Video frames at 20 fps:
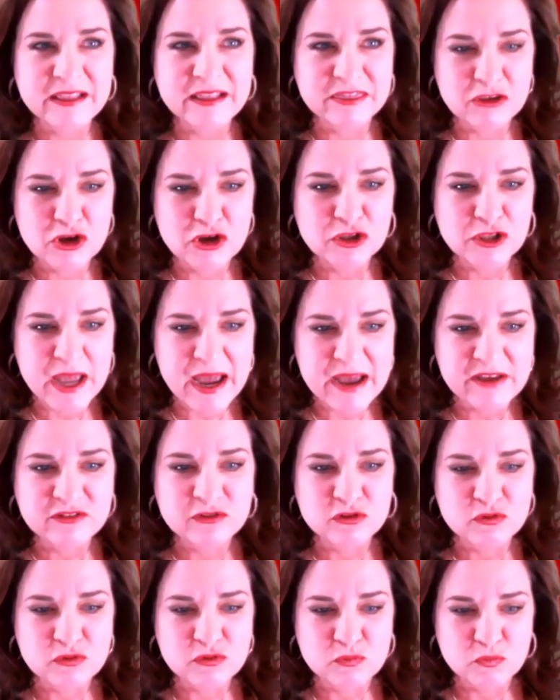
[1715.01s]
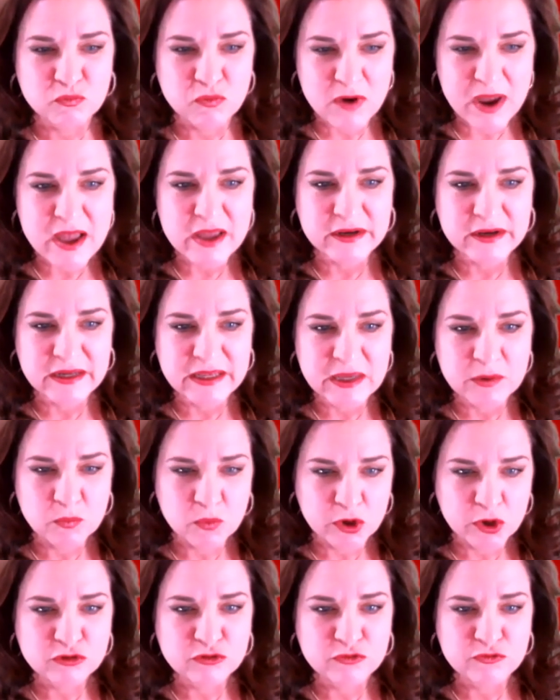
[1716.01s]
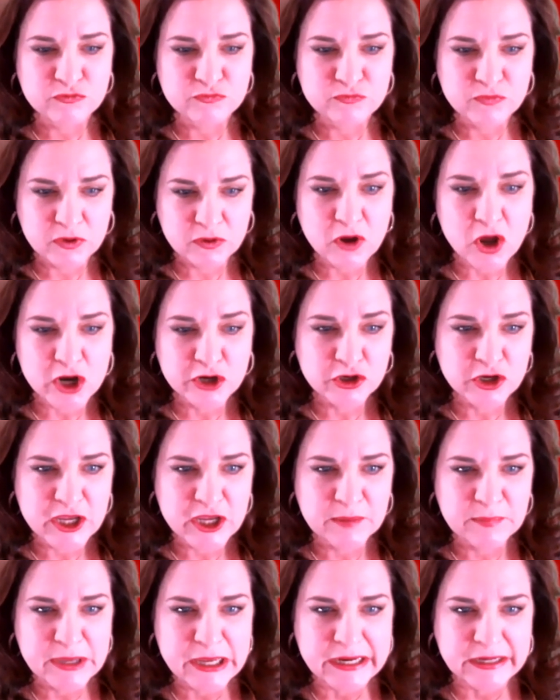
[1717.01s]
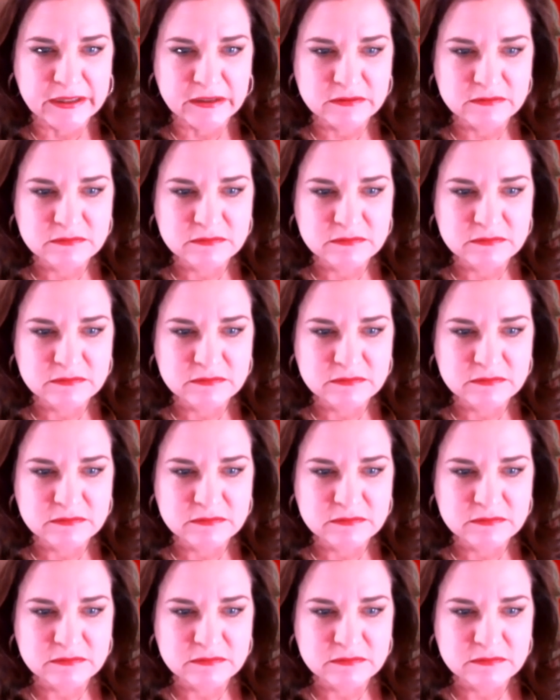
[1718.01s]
your last run, he worked on your campaign.